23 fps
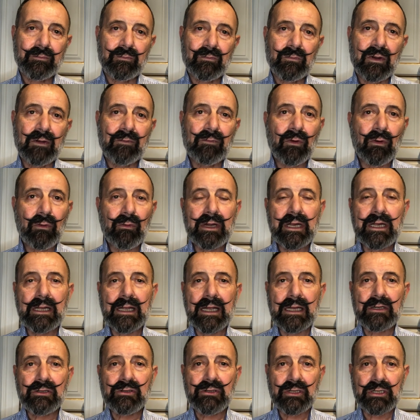we've already
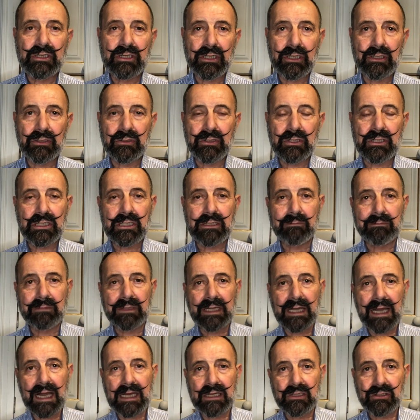introduced some
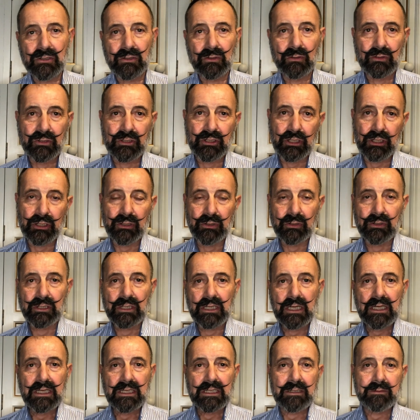casual shoes,
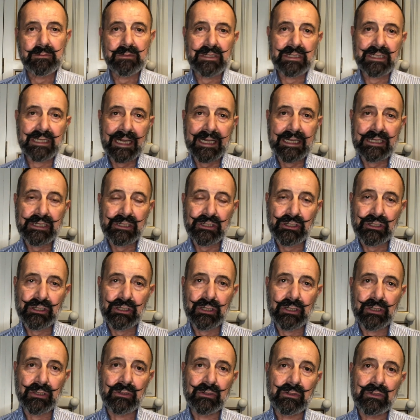some skate
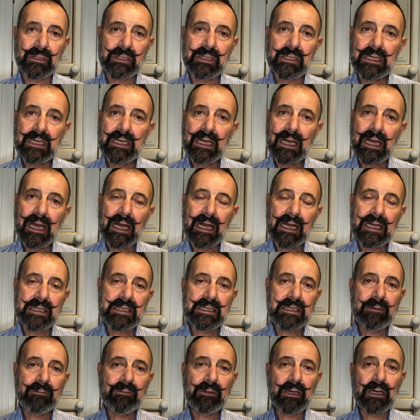shoes,
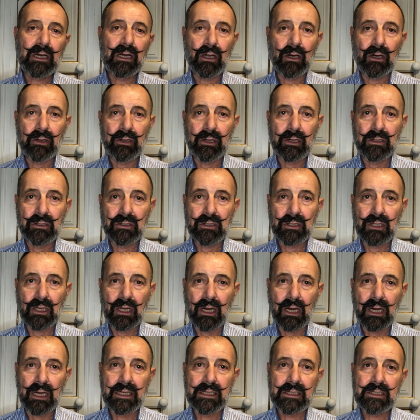something along those
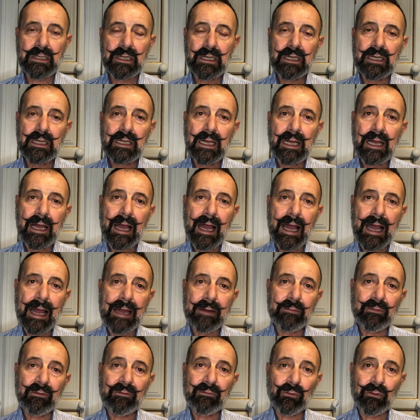lines, and
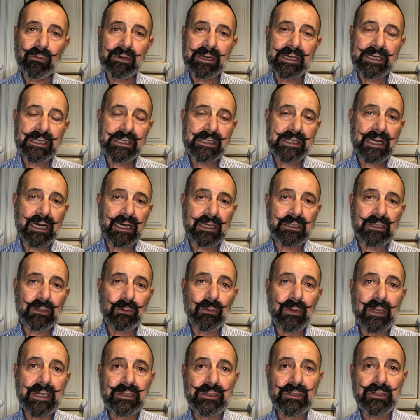we've already started to
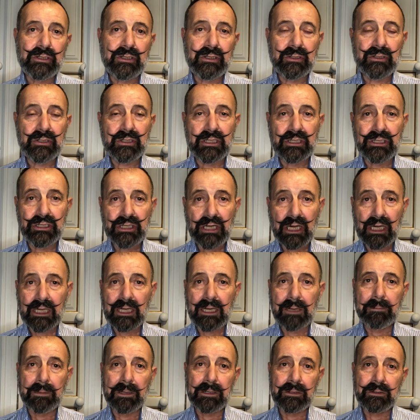introduce the chucker
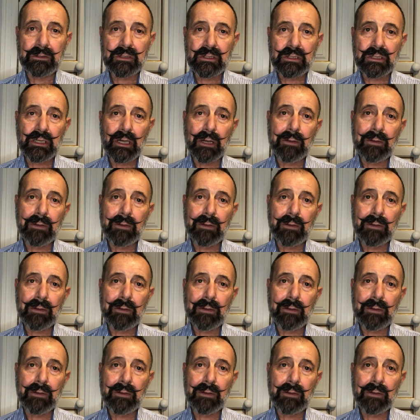boots, so